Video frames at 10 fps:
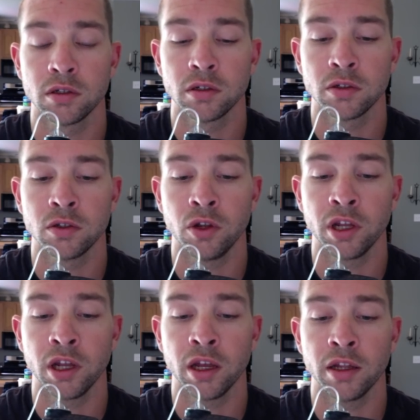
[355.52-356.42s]
So you can
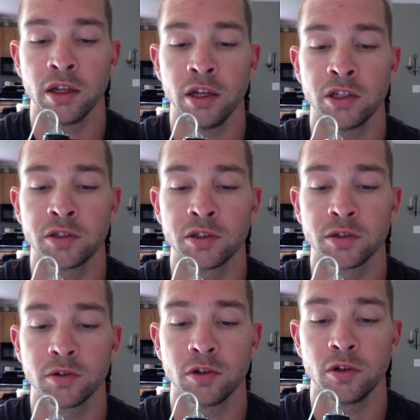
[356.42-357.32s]
get each
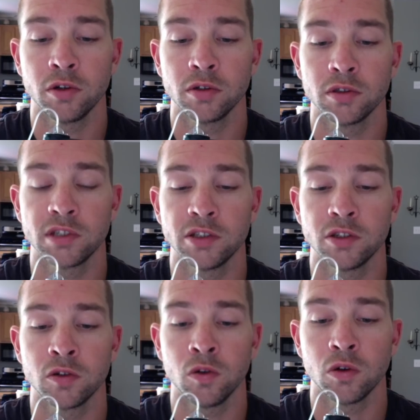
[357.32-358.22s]
sensor
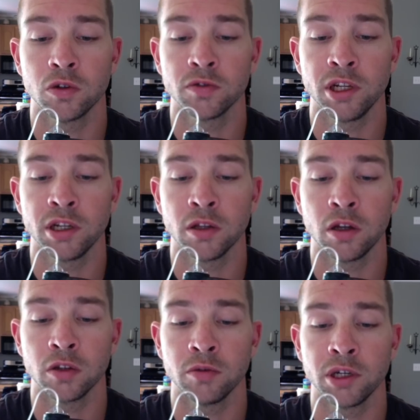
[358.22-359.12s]
glucose reading
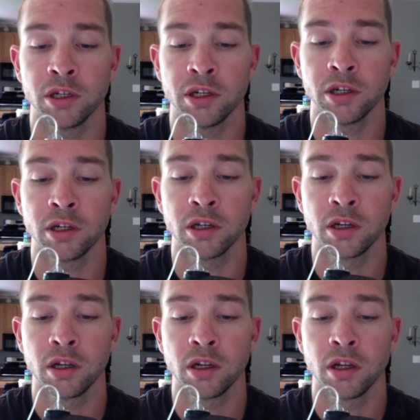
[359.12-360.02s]
along the way here.
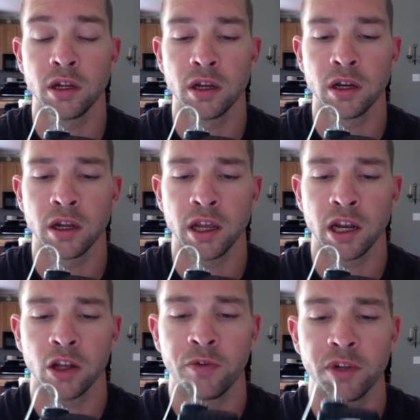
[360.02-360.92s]
And I
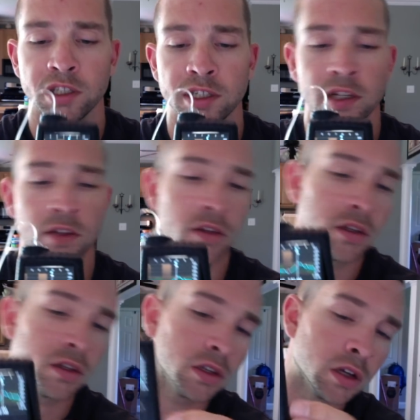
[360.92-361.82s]
don't know if you can see,
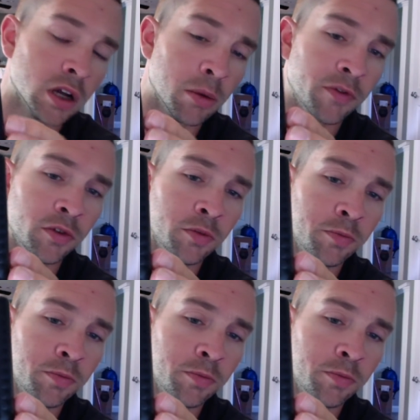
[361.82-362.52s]
if you